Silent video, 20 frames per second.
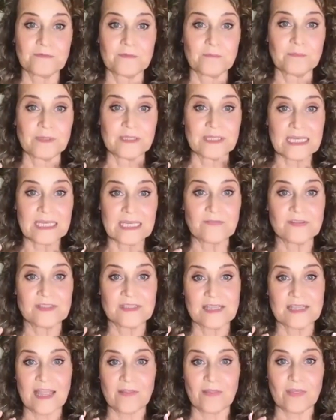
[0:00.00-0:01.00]

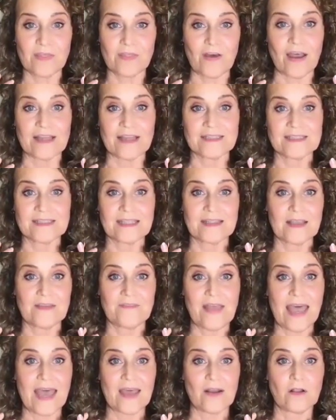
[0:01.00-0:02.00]
beliefs and thoughts that they've
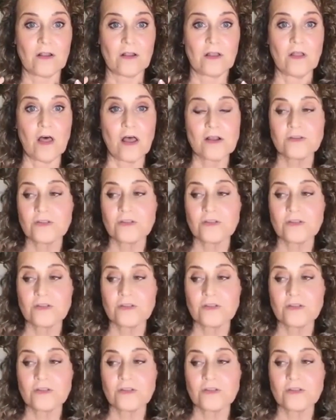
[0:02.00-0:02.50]
had all along.